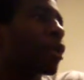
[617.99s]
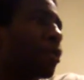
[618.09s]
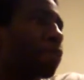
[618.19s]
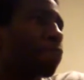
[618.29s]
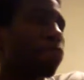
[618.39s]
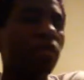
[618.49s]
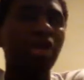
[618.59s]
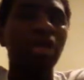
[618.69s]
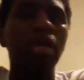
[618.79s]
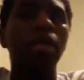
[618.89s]
But
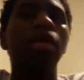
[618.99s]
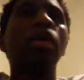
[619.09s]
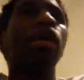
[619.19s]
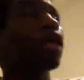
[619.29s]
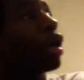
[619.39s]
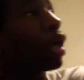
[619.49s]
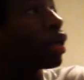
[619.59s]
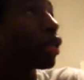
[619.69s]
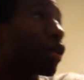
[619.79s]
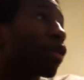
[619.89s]
I
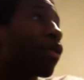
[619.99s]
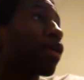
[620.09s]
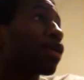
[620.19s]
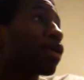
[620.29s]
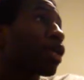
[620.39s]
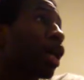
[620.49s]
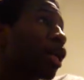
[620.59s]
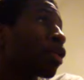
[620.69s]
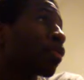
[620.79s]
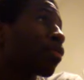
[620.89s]
know the girl, I
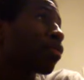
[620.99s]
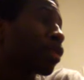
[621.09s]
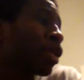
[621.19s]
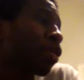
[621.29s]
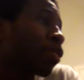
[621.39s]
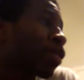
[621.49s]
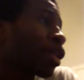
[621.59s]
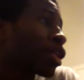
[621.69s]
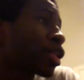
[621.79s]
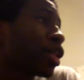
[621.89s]
know the
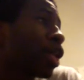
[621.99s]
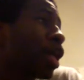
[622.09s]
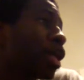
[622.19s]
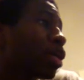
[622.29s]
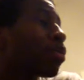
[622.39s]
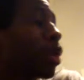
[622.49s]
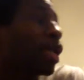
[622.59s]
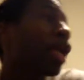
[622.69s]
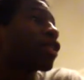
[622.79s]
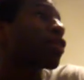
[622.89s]
crush, and my
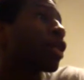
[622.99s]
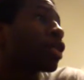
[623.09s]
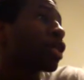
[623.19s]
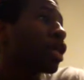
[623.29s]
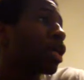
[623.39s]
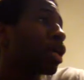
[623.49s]
last crush.